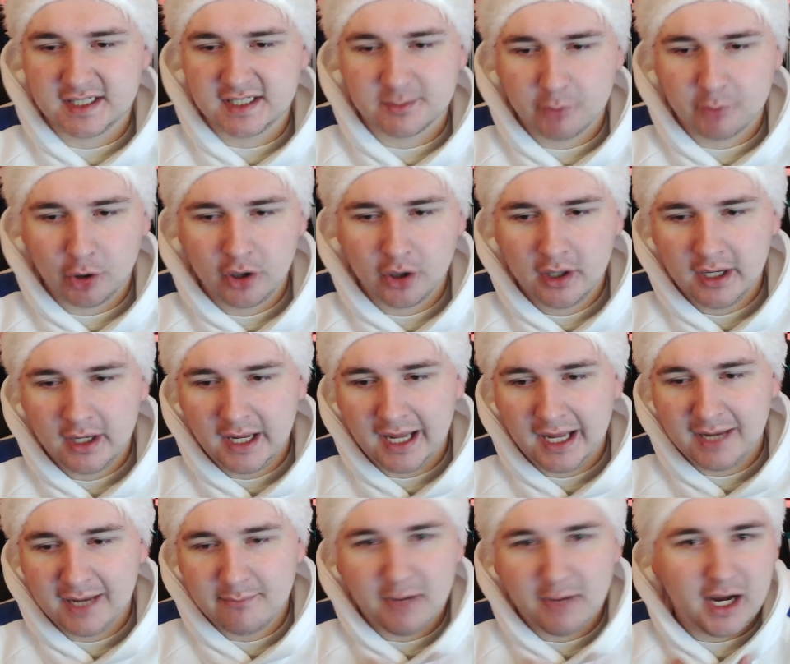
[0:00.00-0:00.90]
But
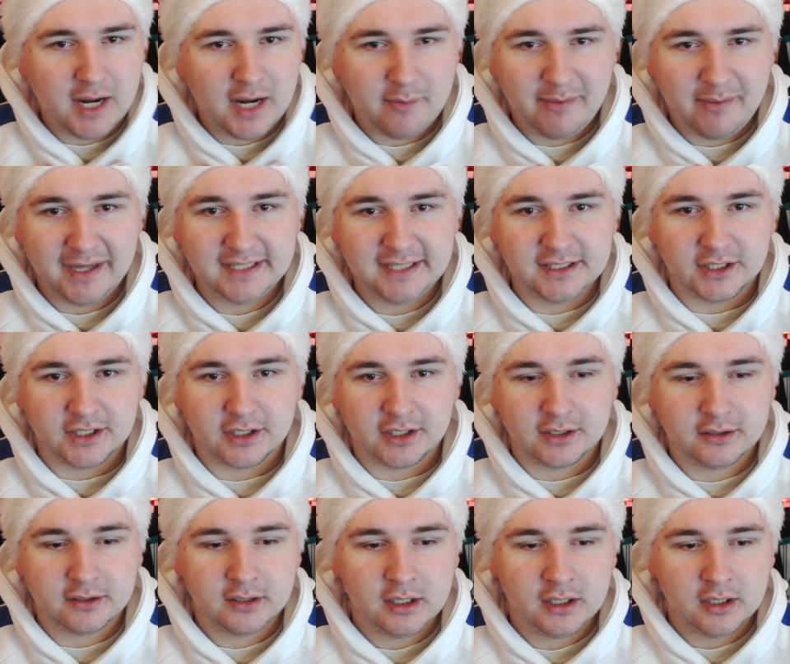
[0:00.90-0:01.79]
in my
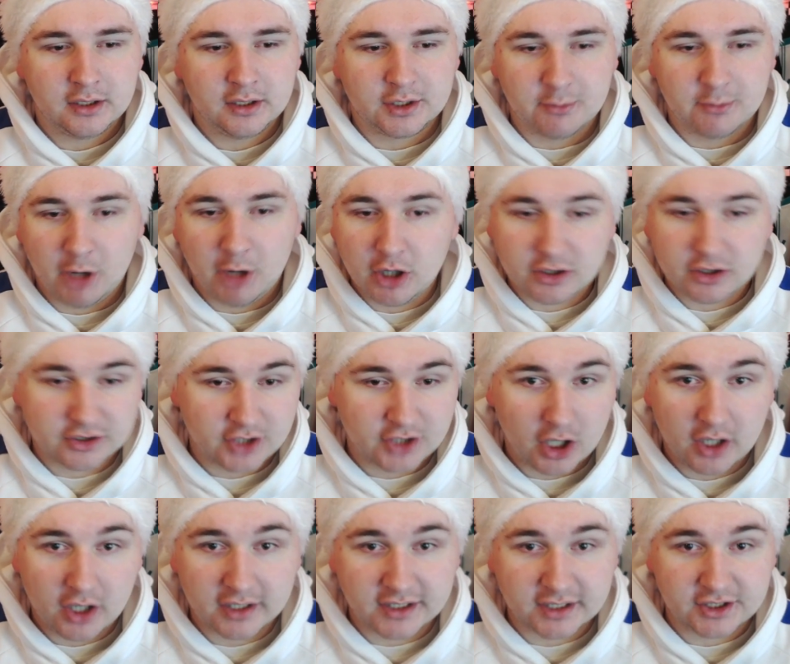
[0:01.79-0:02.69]
opinion, the Marcus
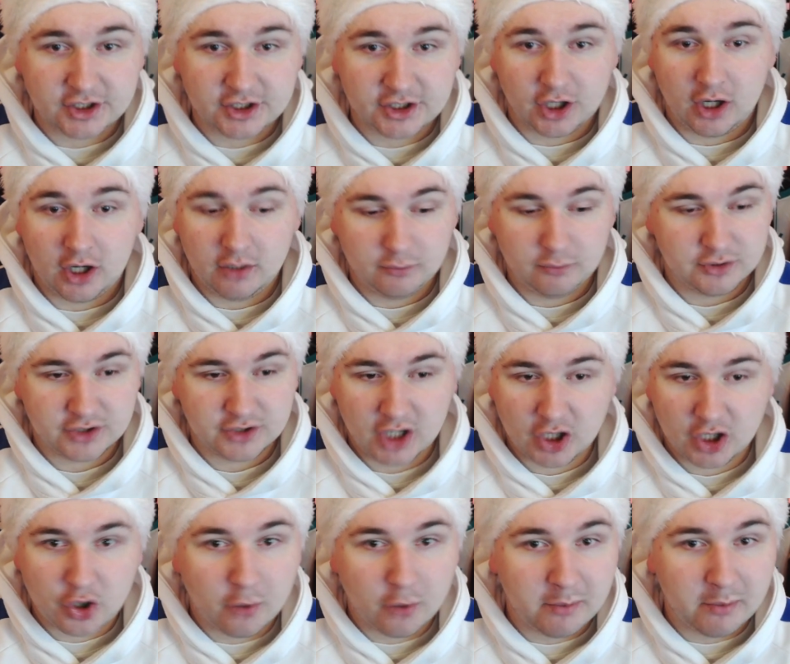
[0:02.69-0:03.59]
Harness shot was a
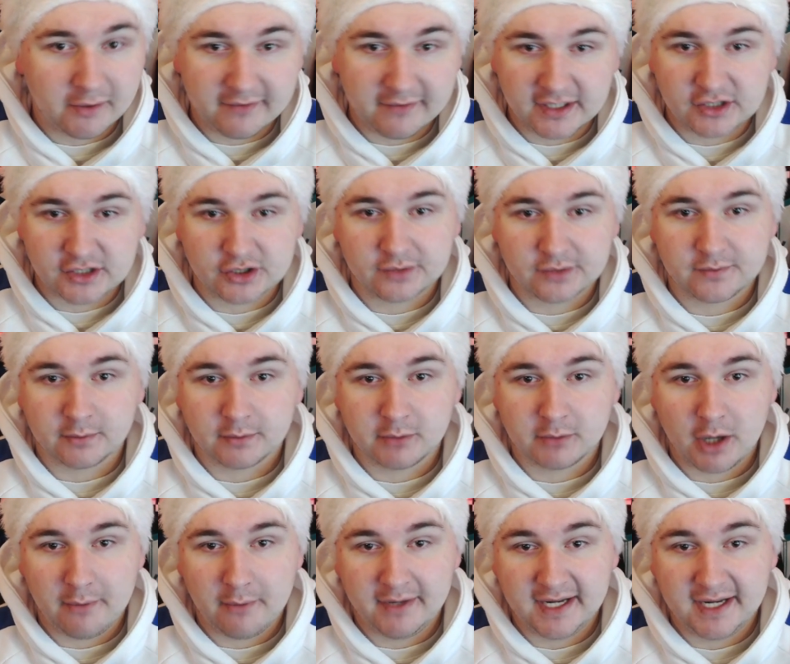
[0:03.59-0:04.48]
couple of inches from
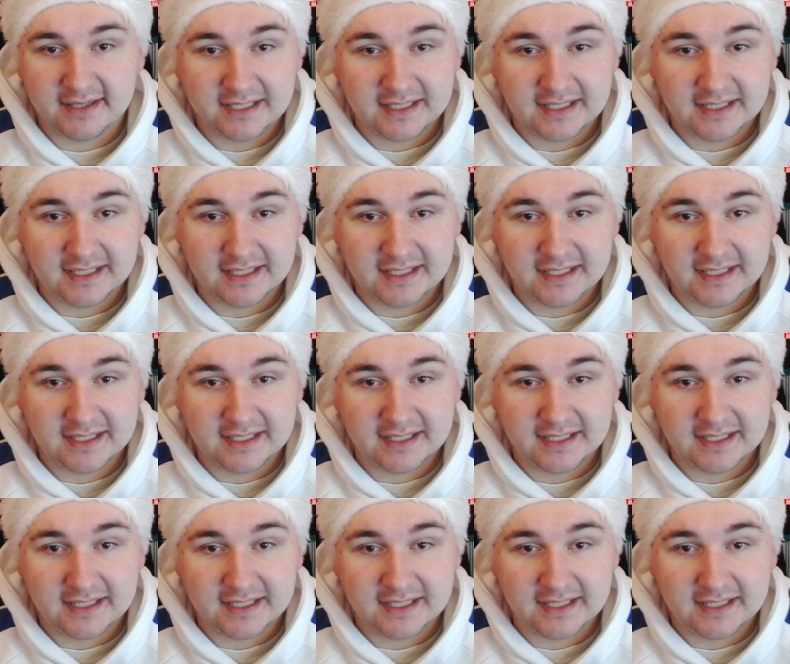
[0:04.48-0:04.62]
going in.